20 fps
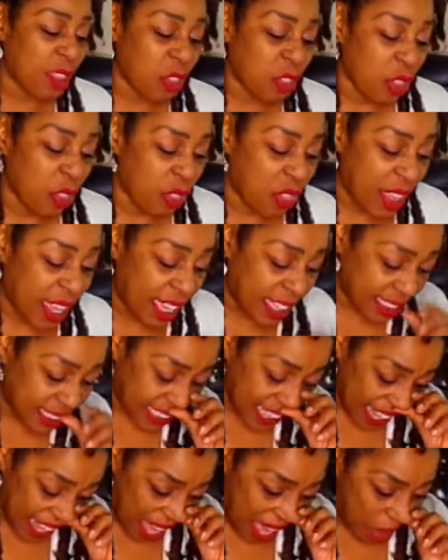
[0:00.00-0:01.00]
the things
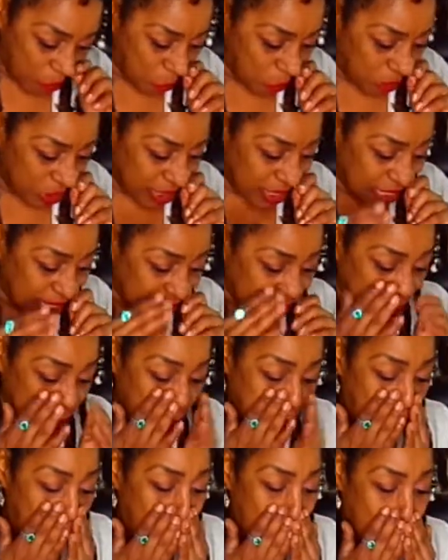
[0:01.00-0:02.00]
that I wanted us to
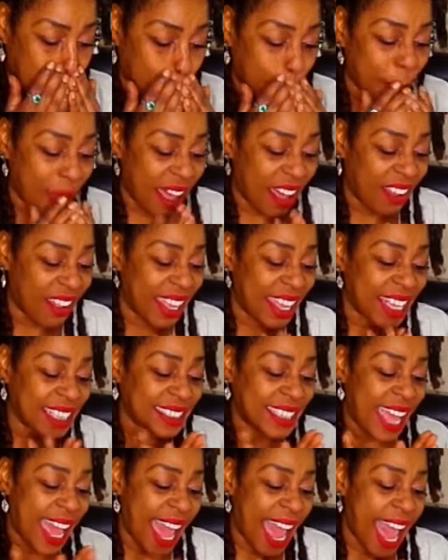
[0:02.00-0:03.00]
talk about is
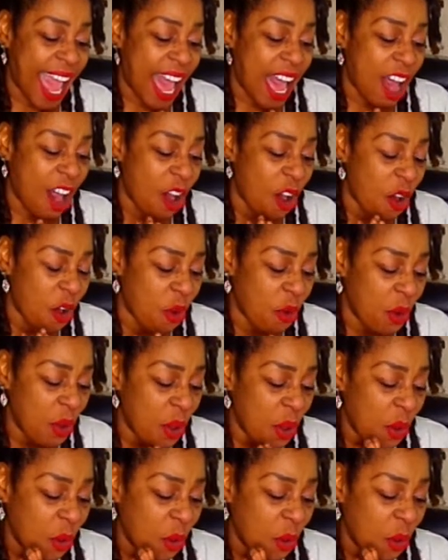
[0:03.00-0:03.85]
how